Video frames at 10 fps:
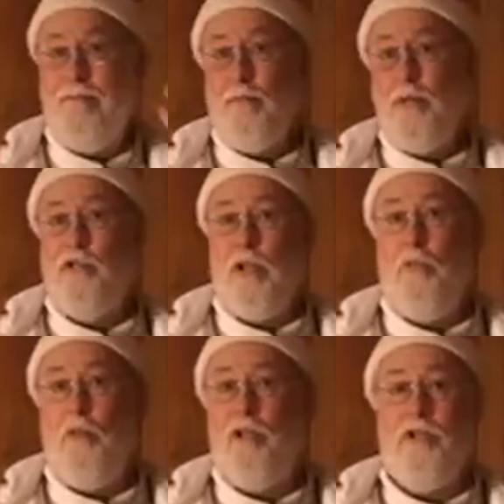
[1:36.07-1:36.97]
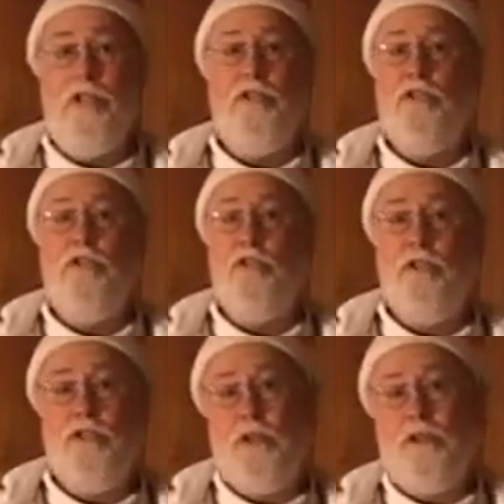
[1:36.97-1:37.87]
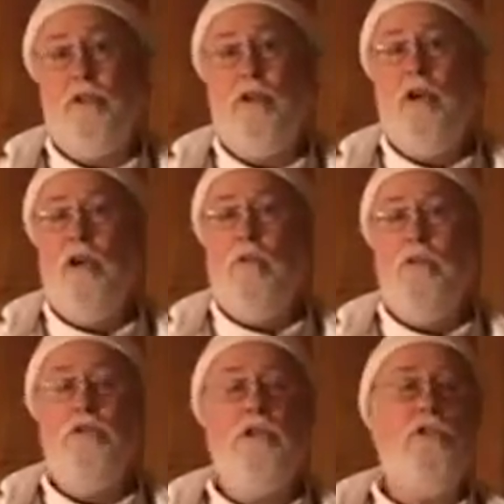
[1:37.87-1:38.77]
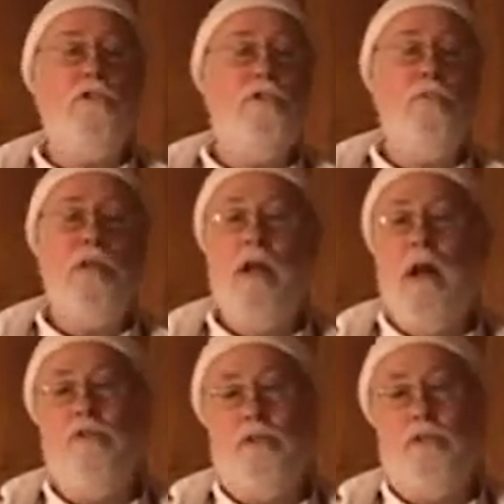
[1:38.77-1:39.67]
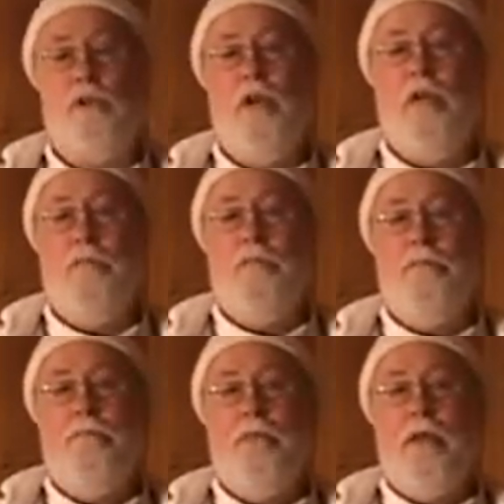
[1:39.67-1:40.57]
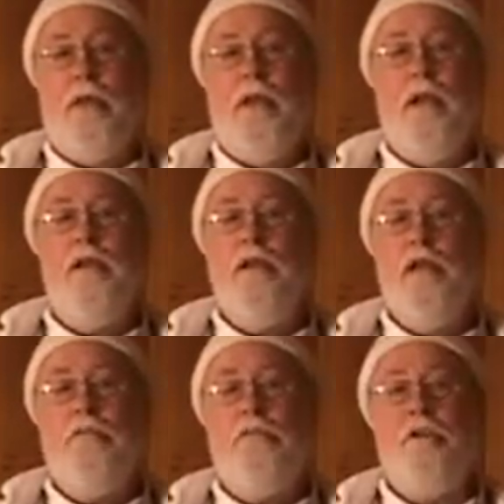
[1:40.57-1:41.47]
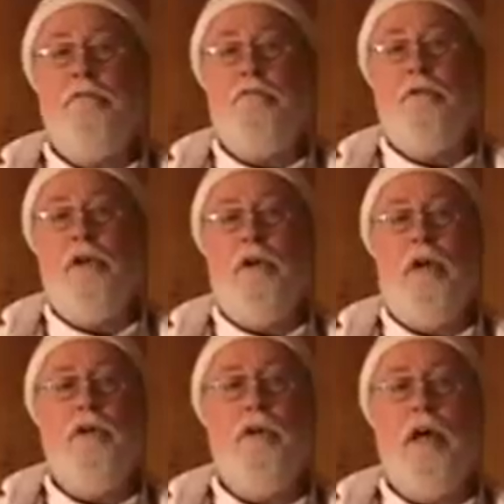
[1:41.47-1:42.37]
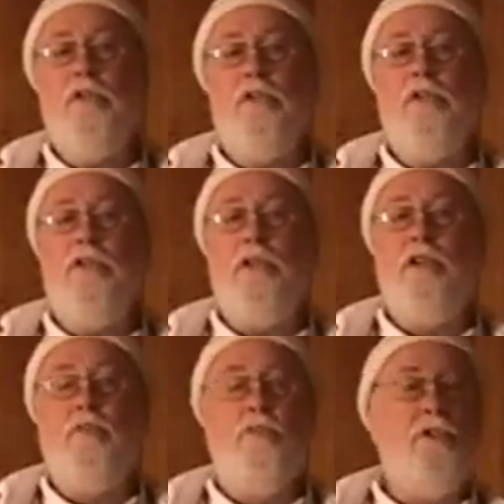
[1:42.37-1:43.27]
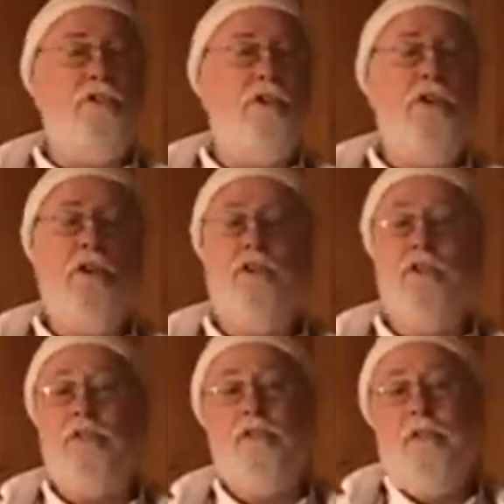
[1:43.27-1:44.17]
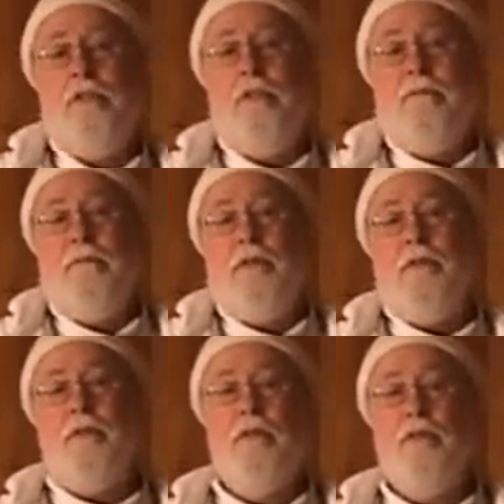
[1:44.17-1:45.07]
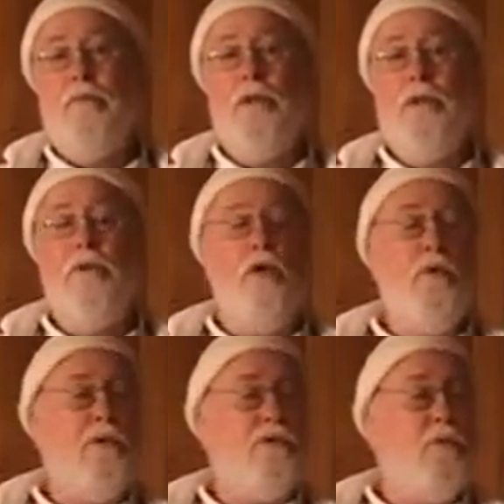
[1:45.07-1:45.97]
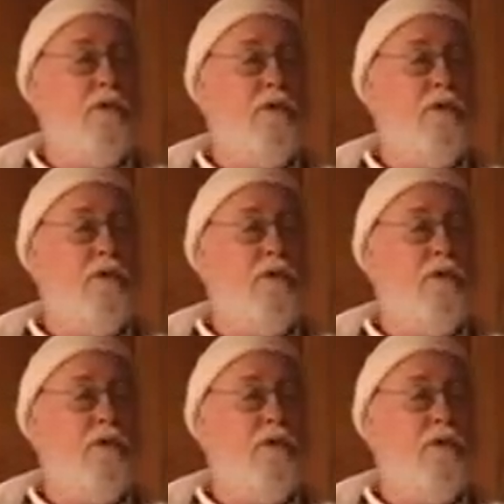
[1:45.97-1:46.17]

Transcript: It means that one ceases to exist. One ceases to be conscious. And if we are unconscious, even if we still exist, we don't know it, so